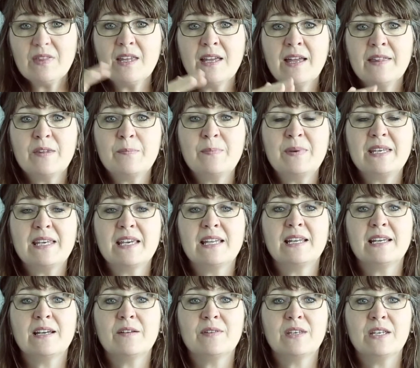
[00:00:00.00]
at the
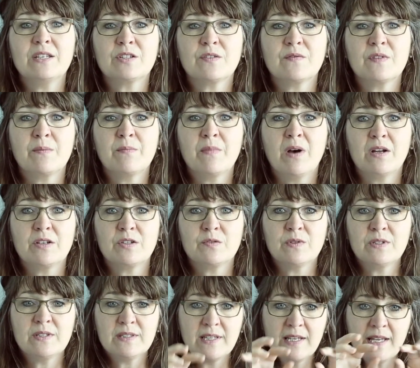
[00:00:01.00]
beginning of each of the
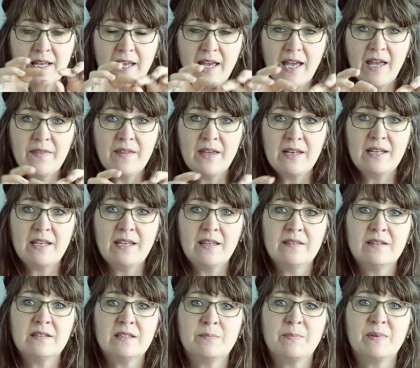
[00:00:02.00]
modules and then
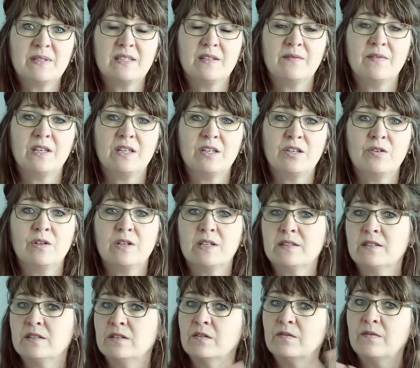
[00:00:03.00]
in the specific
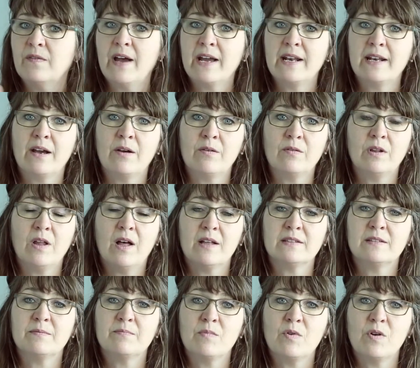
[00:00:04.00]
unit. So you'll find out
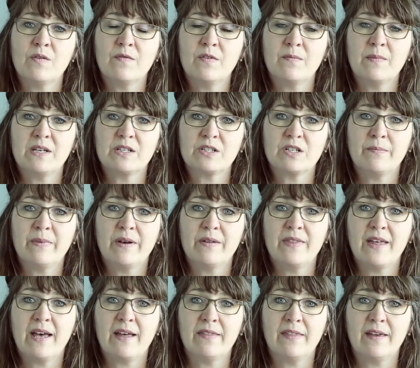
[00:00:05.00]
lots more information
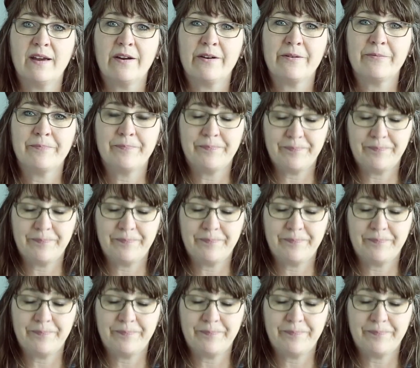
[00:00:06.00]
about that there.